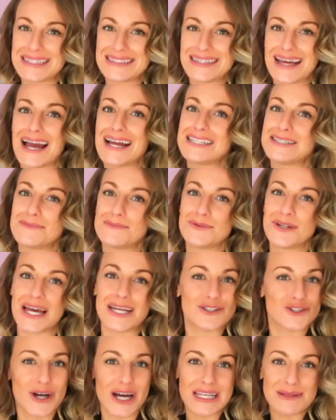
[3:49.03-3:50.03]
I started to
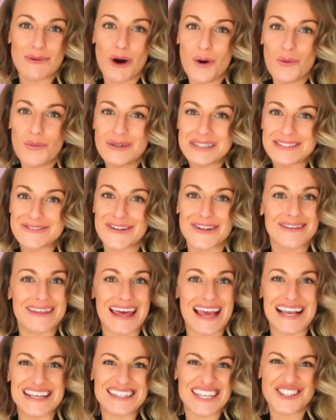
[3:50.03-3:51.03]
like try them on with different
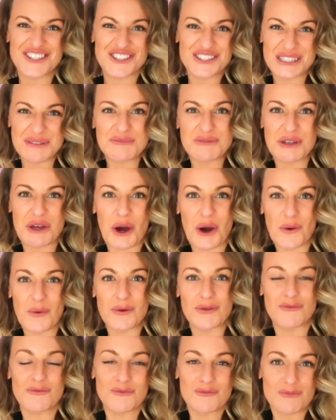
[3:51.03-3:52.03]
things they just seem to go
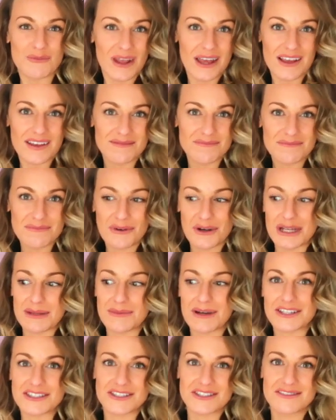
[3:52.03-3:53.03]
with like pretty
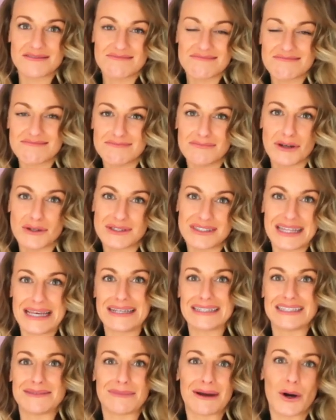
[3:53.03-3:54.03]
much most
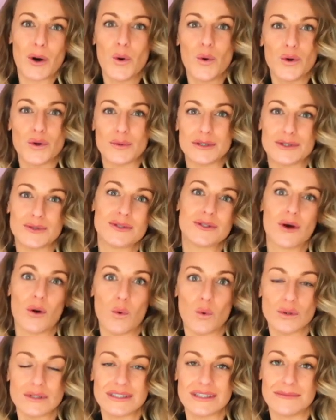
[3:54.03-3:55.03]
things in my haul which was
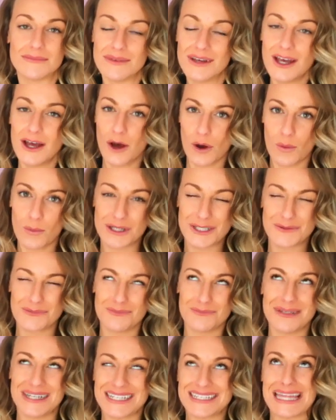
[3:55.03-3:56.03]
awesome
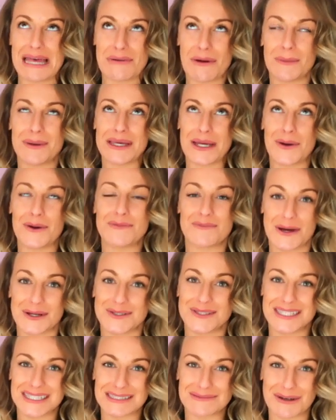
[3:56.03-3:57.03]
which means they'll probably go with
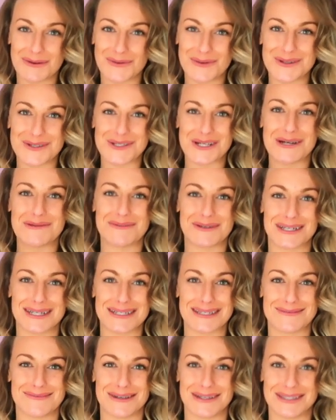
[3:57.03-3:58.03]
most things in my wardrobe
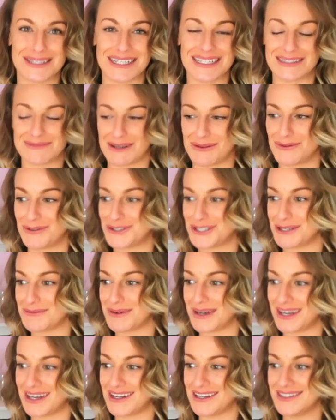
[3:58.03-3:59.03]
because most things in my
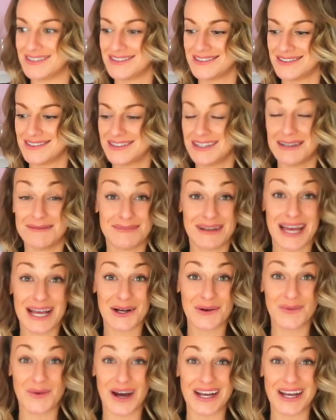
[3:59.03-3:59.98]
wardrobe are black,